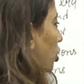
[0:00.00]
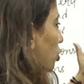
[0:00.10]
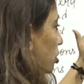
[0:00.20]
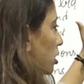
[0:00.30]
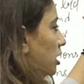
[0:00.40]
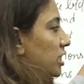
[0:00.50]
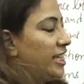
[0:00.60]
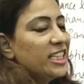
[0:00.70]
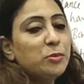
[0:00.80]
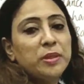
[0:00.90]
So, such
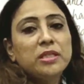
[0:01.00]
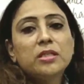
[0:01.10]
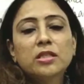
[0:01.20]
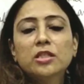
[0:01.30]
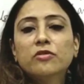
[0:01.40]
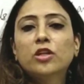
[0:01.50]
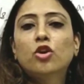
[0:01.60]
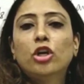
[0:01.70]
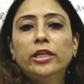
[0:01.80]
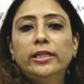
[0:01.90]
expenses we
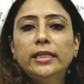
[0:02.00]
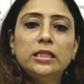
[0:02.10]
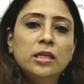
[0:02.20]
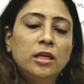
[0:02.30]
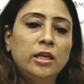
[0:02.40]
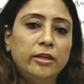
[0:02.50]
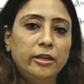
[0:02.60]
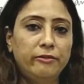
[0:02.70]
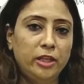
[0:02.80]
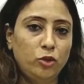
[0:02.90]
call it as
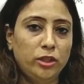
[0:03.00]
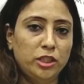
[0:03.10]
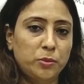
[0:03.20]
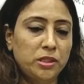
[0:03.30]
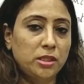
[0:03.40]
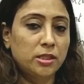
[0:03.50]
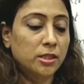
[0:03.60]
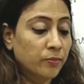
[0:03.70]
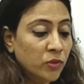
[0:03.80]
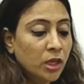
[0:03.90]
revenue
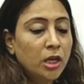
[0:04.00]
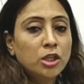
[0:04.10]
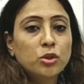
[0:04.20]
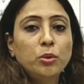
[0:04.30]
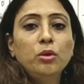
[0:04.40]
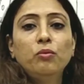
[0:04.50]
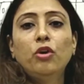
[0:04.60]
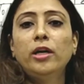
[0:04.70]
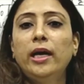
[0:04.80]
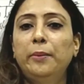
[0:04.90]
expenses. So
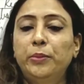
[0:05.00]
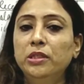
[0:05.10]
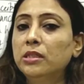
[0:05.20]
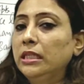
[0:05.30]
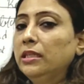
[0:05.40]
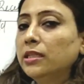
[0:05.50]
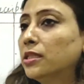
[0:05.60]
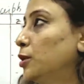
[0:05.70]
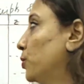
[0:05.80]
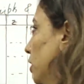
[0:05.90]
what happens in
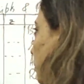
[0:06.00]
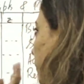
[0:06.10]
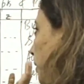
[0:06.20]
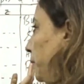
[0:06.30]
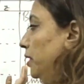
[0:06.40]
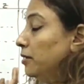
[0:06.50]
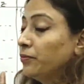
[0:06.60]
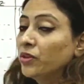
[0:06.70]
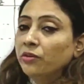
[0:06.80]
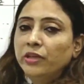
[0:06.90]
receipts and
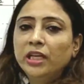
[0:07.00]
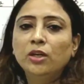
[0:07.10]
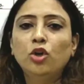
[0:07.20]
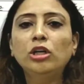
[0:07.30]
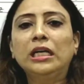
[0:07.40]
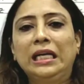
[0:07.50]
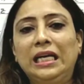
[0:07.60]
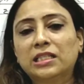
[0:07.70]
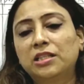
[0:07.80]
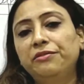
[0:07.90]
payment, we are not
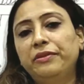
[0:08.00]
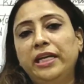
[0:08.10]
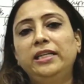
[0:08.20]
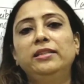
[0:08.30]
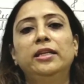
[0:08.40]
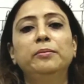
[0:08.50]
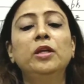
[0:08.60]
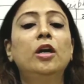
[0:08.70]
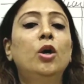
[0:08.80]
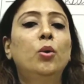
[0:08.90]
classifying
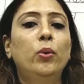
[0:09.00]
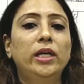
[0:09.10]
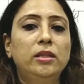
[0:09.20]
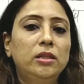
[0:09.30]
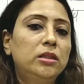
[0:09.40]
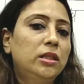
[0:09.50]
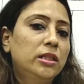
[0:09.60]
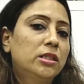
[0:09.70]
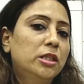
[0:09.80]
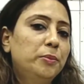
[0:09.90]
them whether the
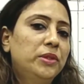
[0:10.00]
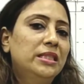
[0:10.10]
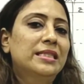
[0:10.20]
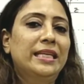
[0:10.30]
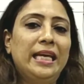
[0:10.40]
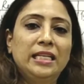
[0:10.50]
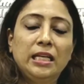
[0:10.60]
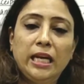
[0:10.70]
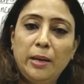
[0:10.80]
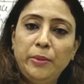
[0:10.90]
receipt is
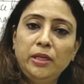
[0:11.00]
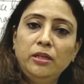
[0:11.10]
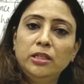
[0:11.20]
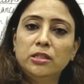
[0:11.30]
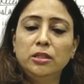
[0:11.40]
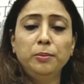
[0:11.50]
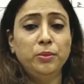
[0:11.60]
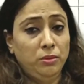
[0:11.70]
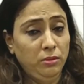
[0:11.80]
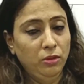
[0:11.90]
capital receipt